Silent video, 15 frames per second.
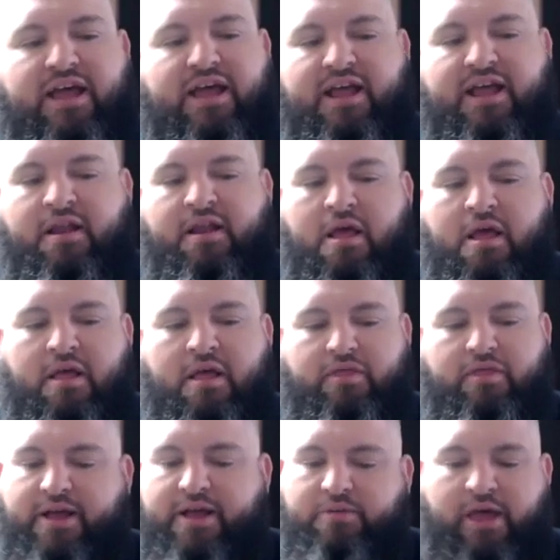And
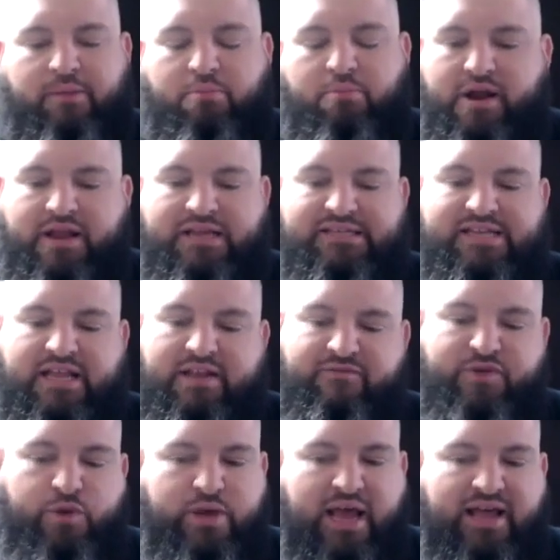like Brittany said,
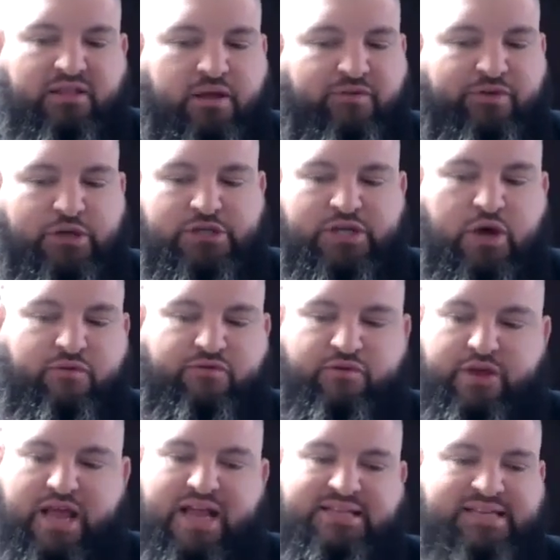if you can't love yourself, if
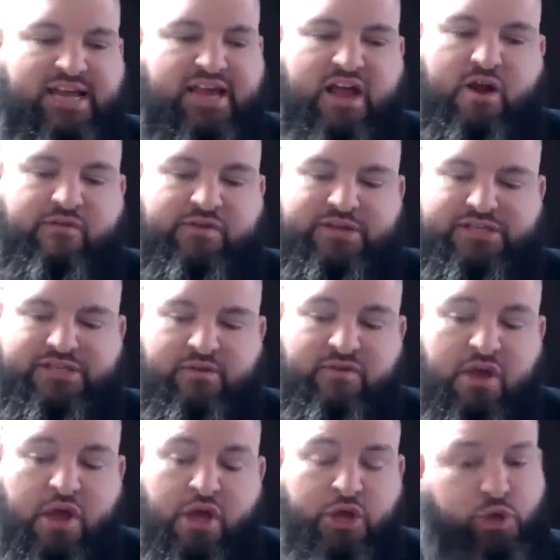you can't take care of yourself,
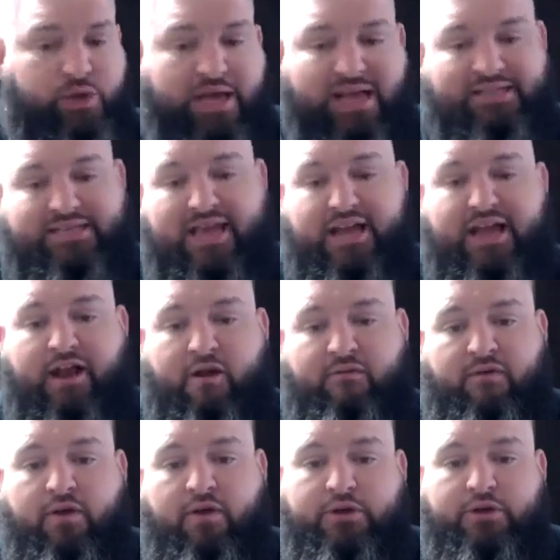you can't take care
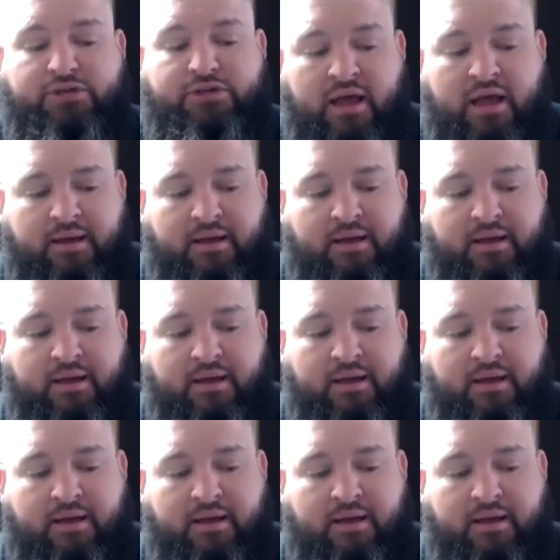of others.